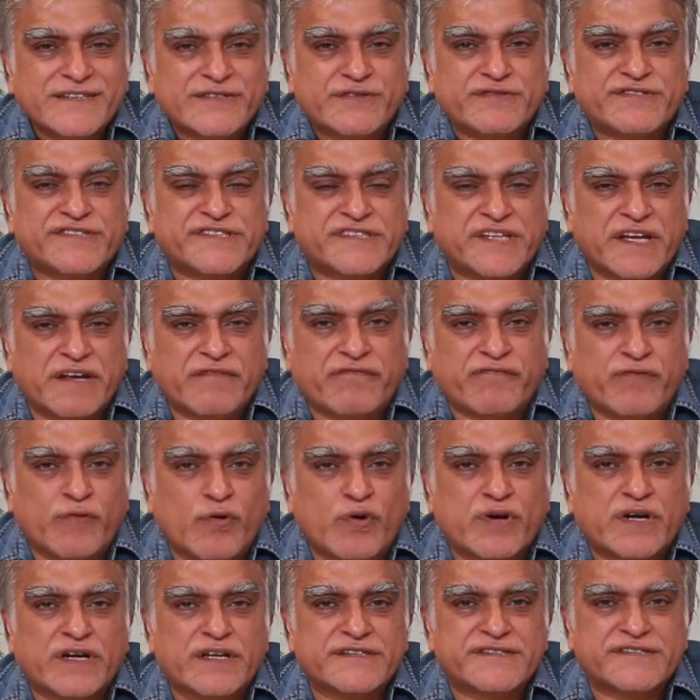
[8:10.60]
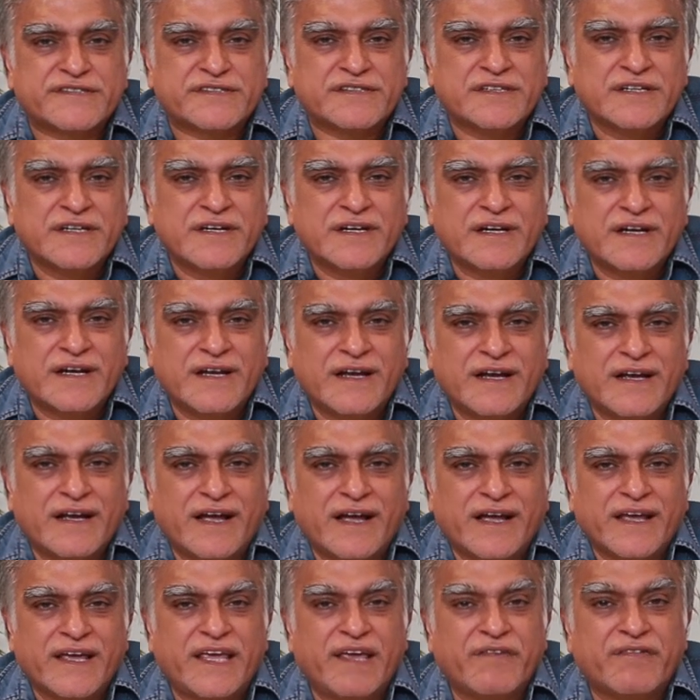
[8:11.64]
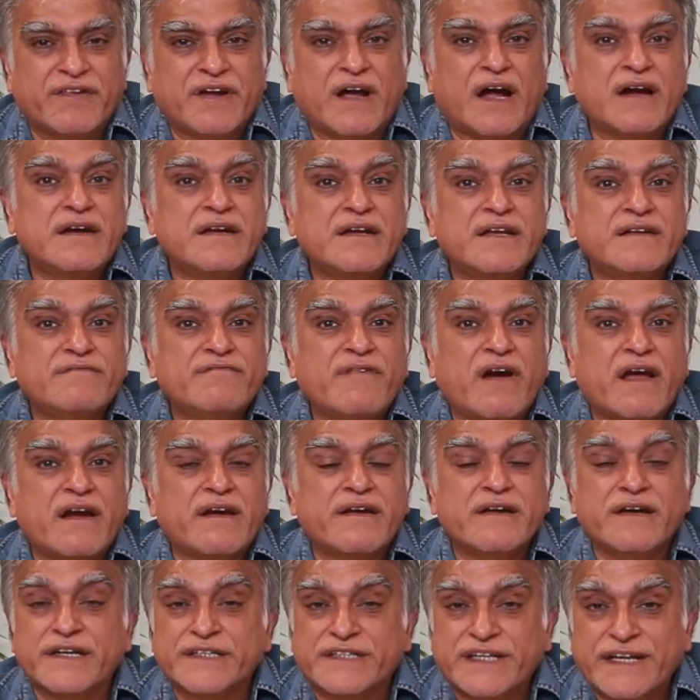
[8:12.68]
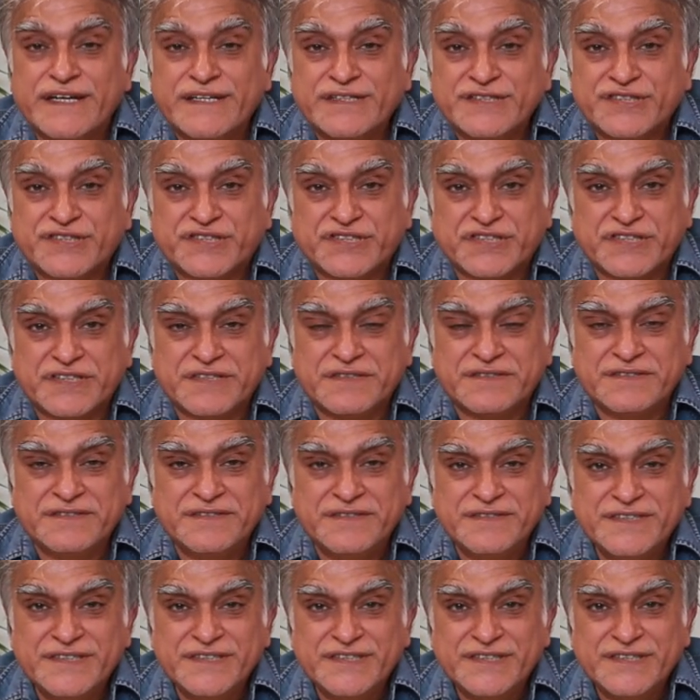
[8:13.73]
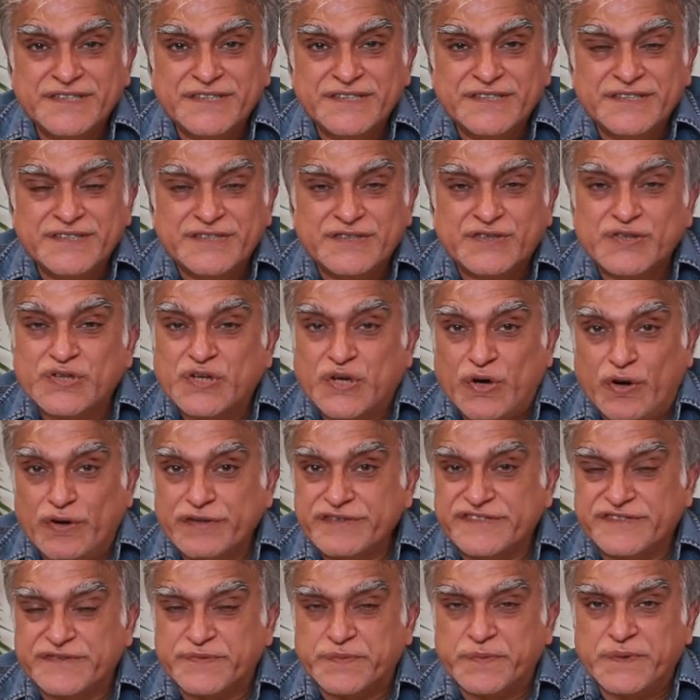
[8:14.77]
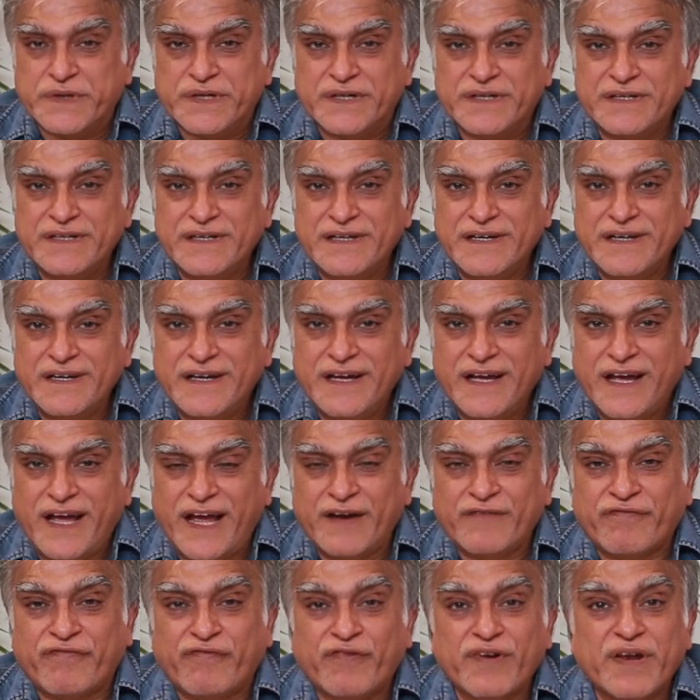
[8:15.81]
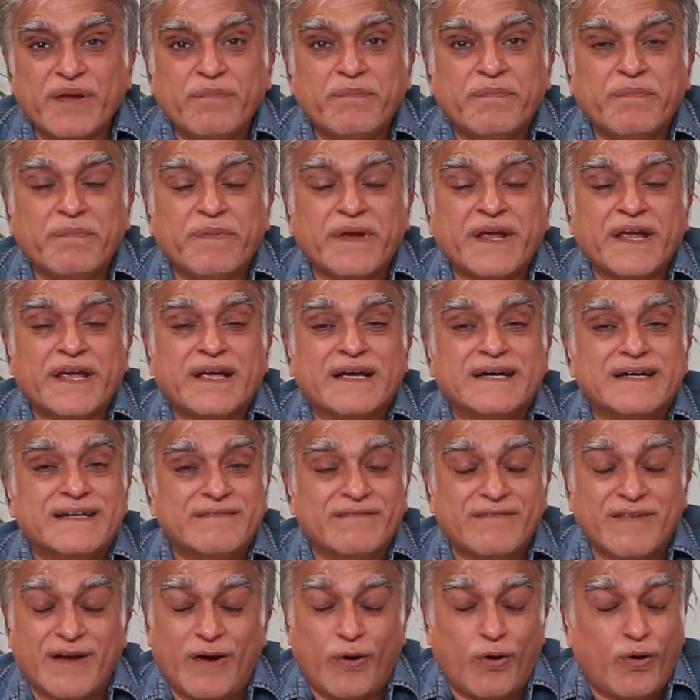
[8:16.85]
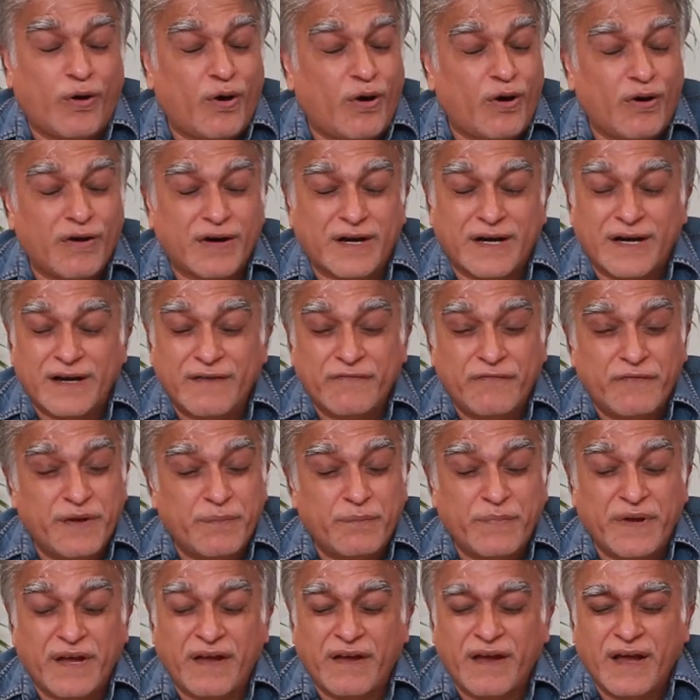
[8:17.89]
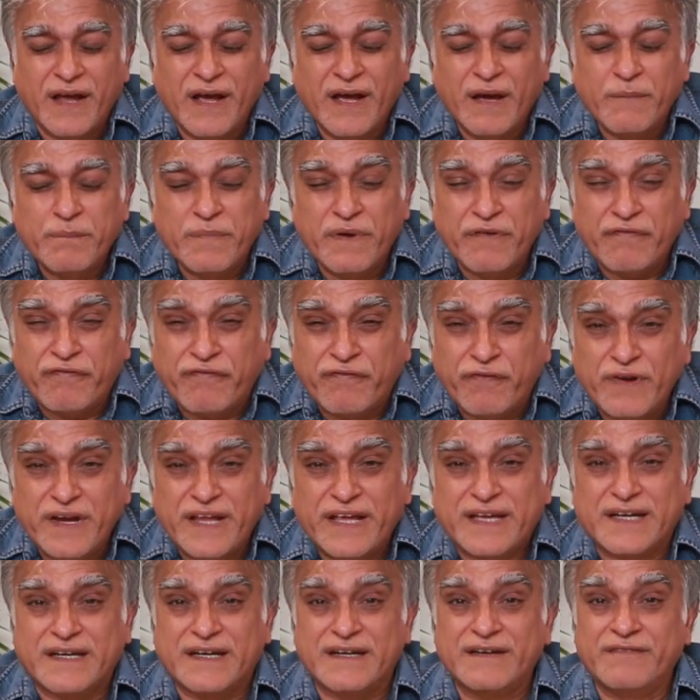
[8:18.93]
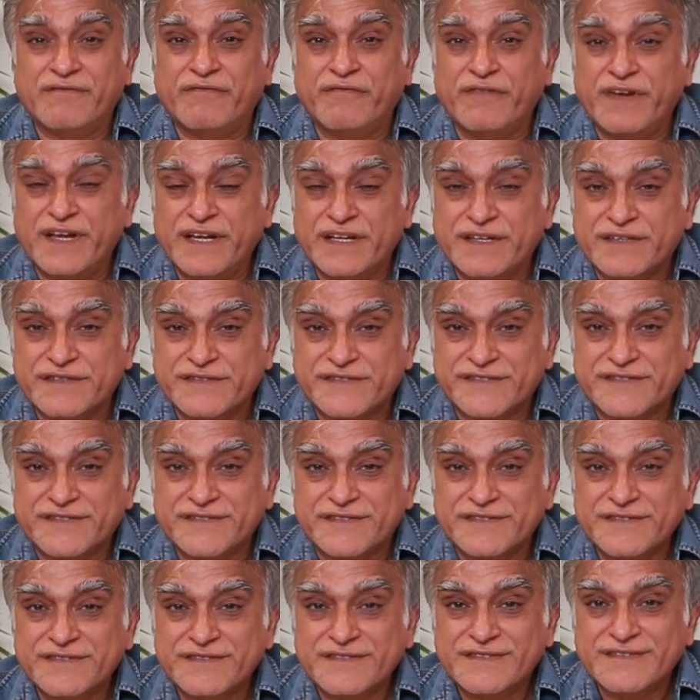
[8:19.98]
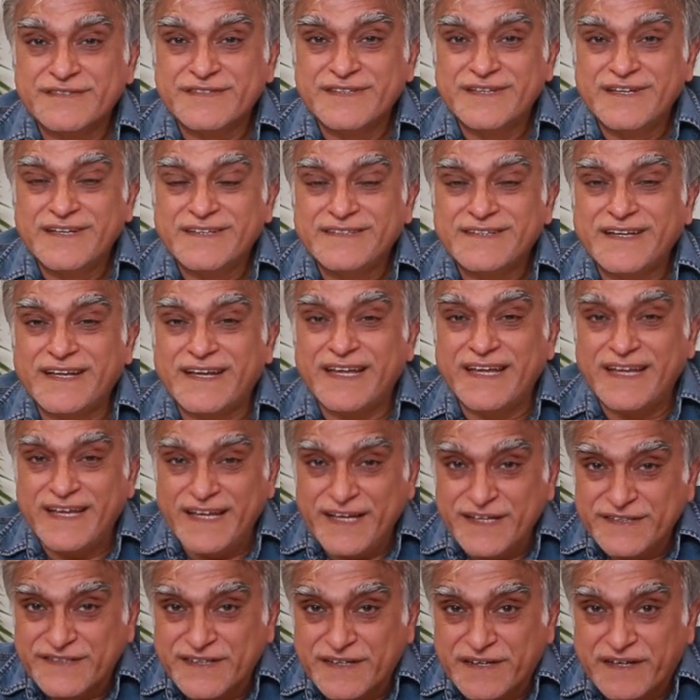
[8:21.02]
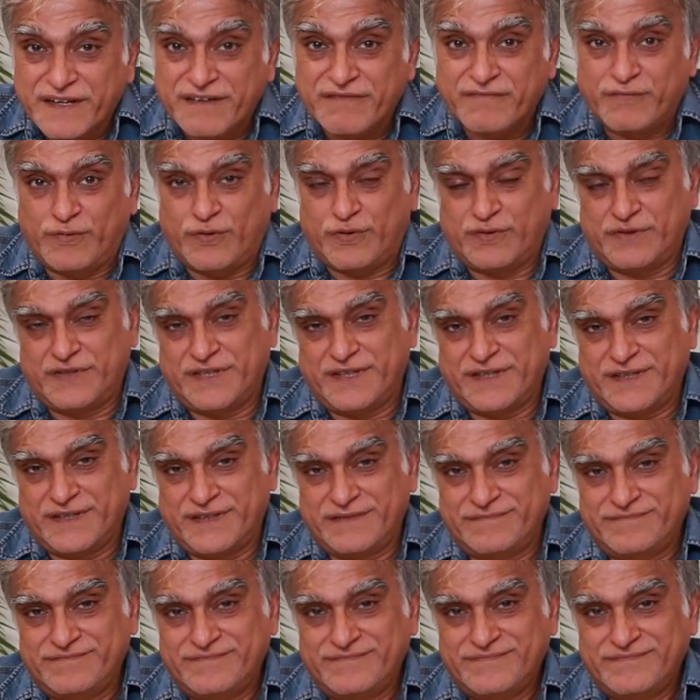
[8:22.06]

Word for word: to stay focused, give an undivided attention to God's word, and fully be con- or, or be, be fully convinced that He is a rewarder.